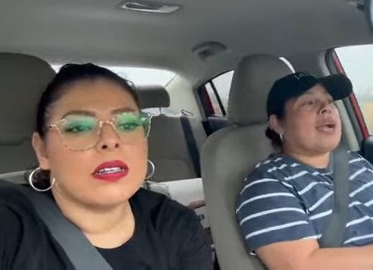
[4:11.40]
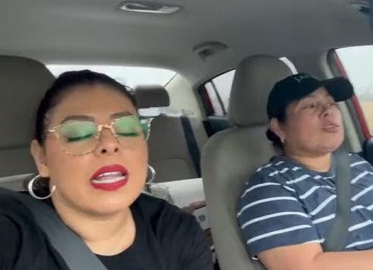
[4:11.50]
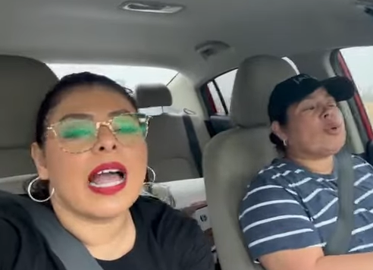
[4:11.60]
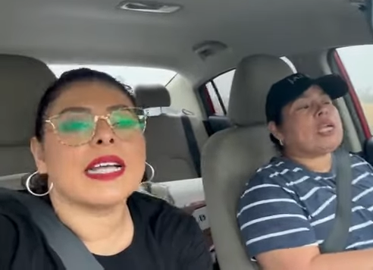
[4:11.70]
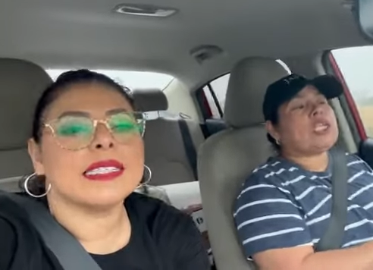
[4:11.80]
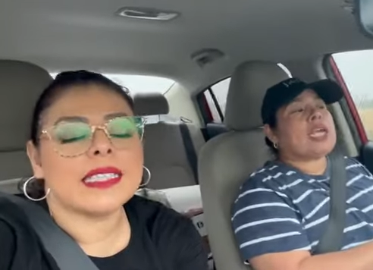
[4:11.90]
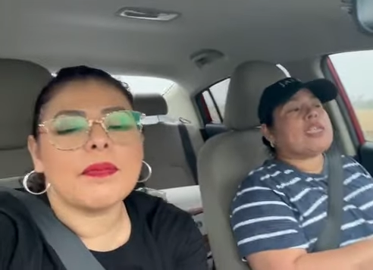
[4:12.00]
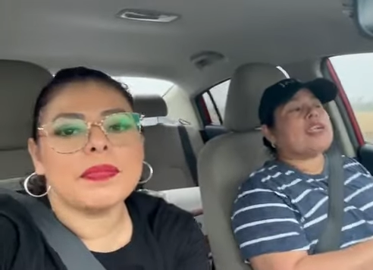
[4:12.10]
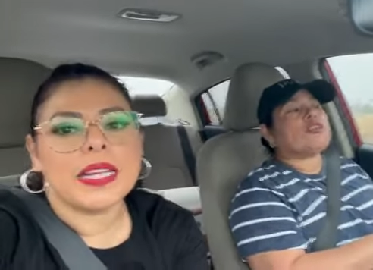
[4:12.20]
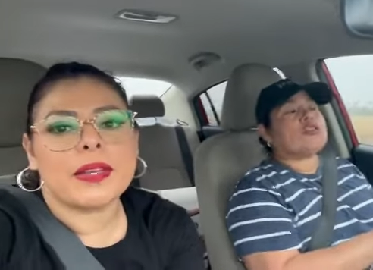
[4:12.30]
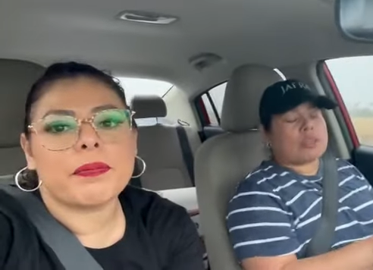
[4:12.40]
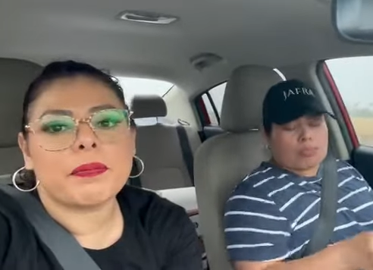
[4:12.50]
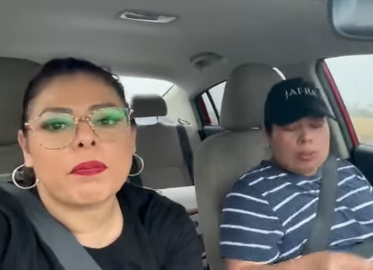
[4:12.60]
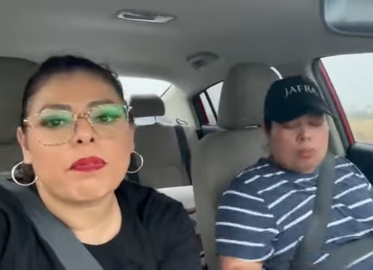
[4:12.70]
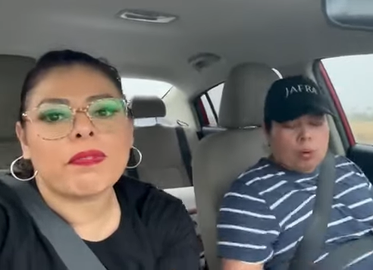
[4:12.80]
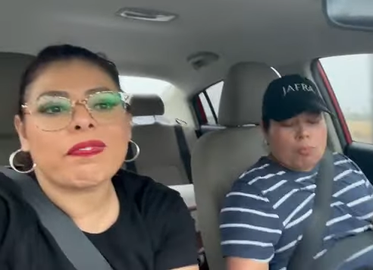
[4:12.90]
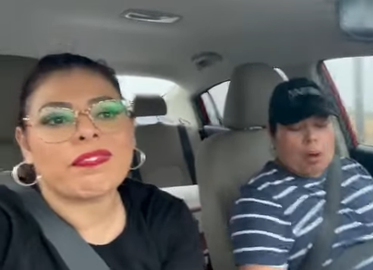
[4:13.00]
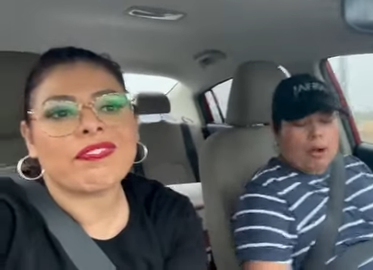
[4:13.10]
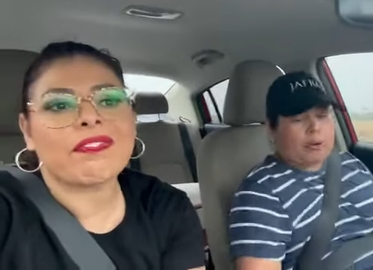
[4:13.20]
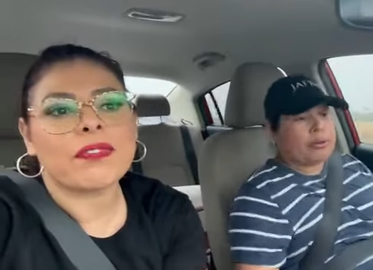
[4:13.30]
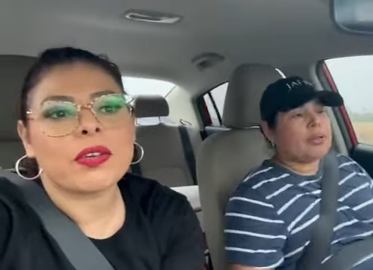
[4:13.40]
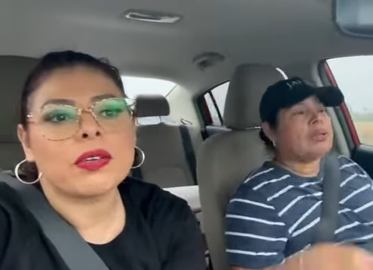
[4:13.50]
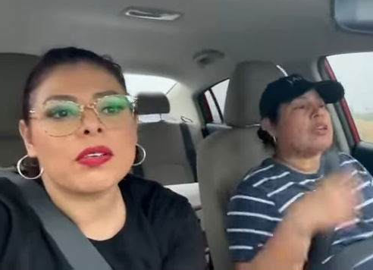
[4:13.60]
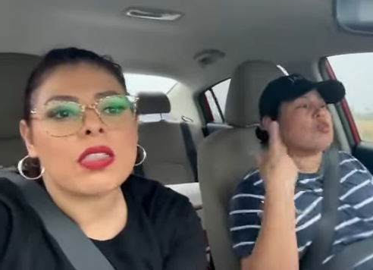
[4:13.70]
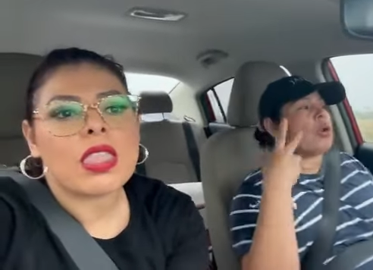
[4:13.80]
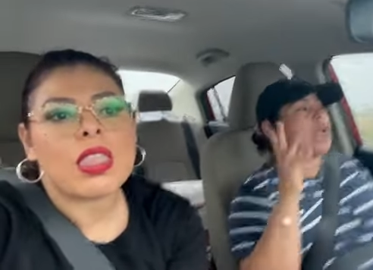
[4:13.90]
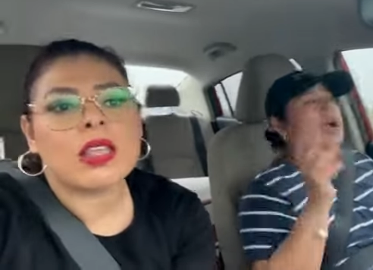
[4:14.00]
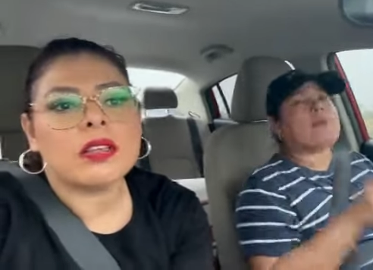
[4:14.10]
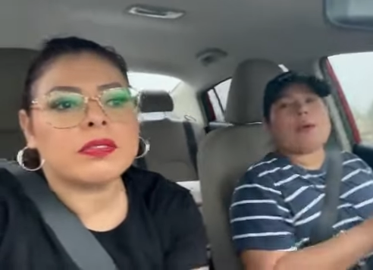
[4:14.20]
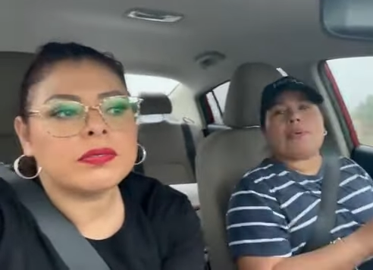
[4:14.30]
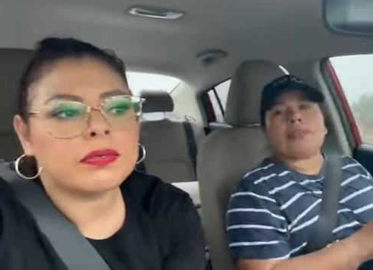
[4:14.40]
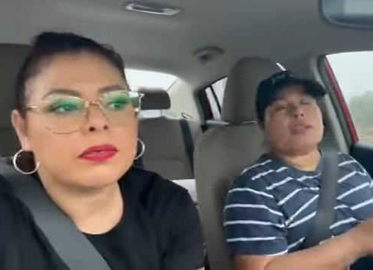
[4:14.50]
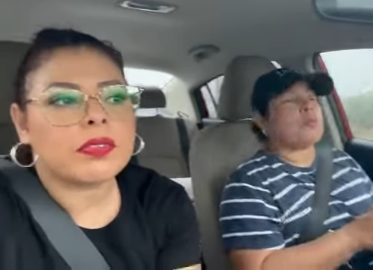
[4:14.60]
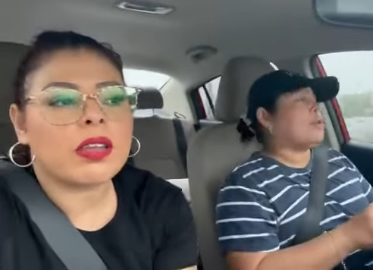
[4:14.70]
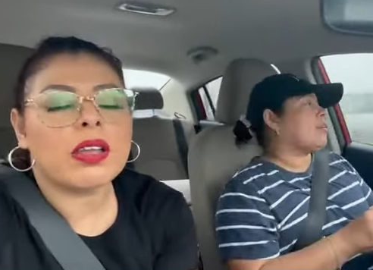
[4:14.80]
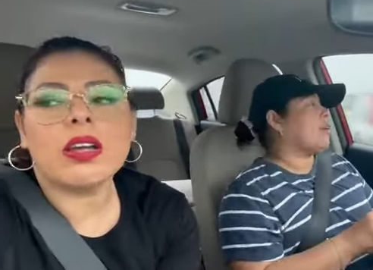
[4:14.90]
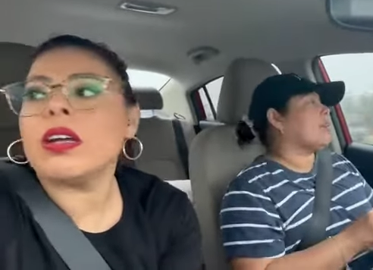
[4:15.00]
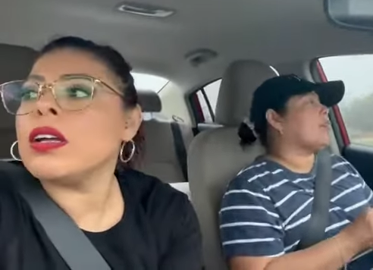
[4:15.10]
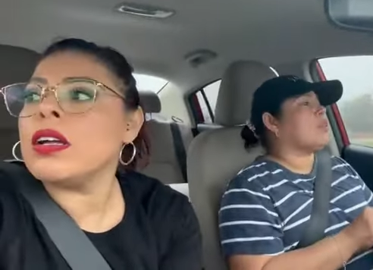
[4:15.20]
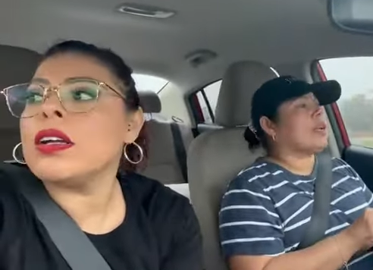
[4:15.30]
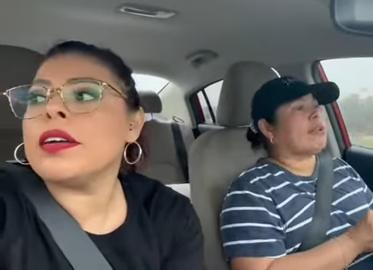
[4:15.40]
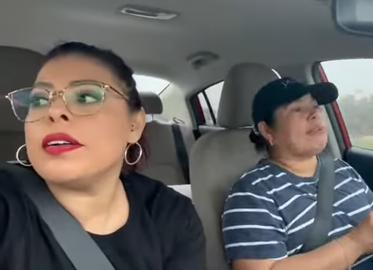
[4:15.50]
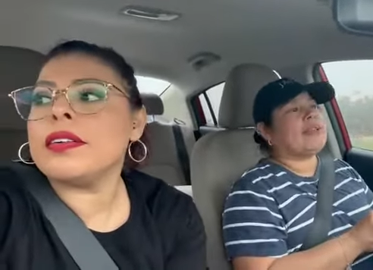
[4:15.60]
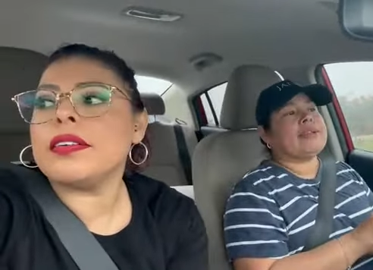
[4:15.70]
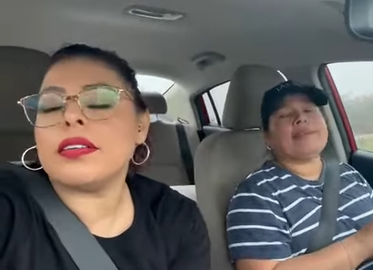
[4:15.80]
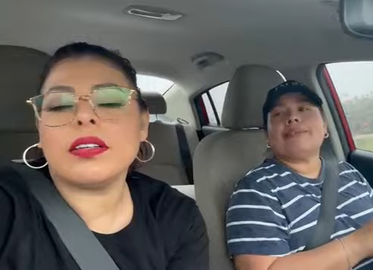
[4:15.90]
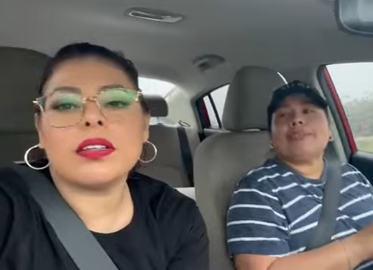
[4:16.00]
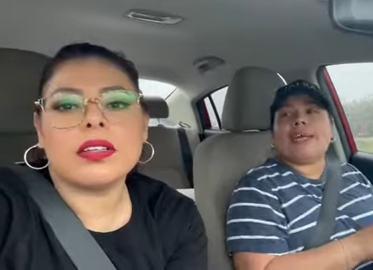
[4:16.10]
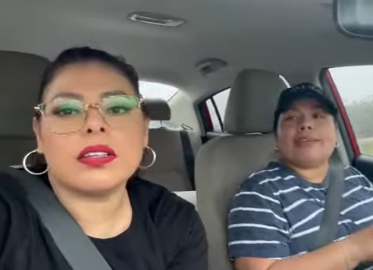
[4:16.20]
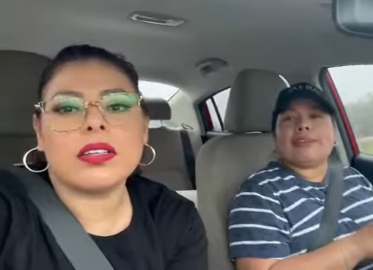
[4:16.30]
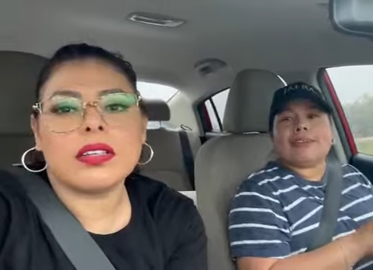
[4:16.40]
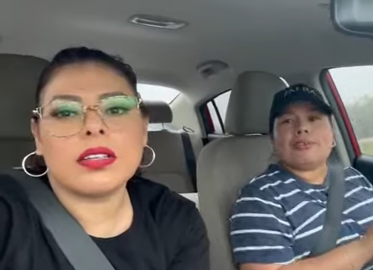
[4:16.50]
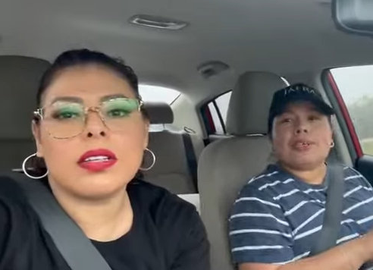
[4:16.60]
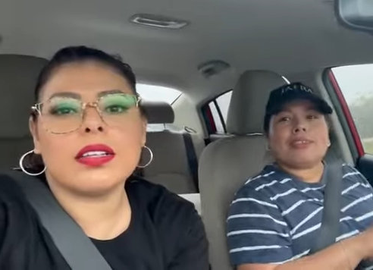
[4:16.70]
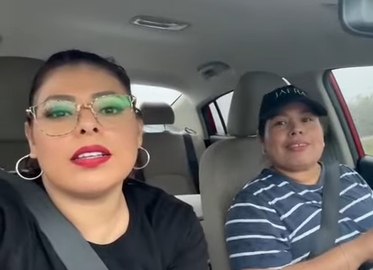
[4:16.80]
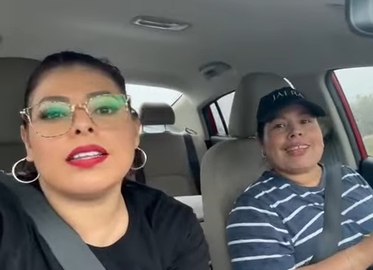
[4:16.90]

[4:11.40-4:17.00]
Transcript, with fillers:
Speaker 1: yeah, to change it to something more modern. Because when I got my business page, guys, it was like in the 1900s.